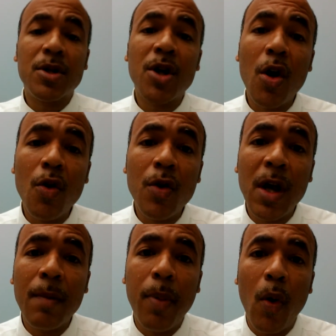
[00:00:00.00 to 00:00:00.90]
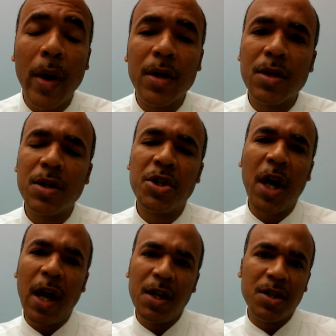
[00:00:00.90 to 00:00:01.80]
turning points,
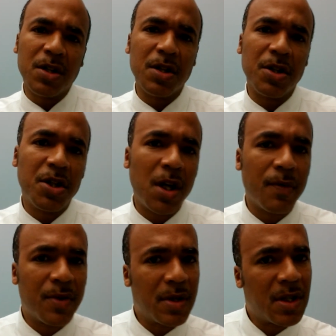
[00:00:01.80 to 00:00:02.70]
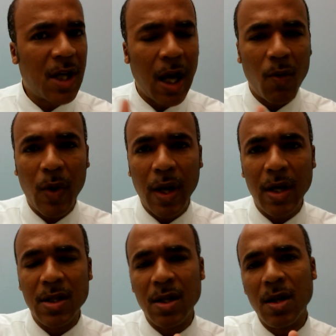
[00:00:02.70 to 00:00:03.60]
changes and shifts and
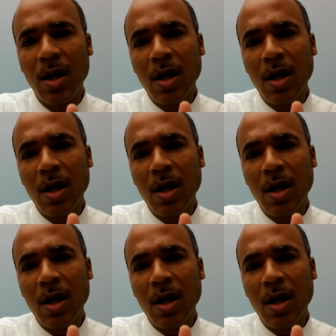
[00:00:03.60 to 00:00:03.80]
segues and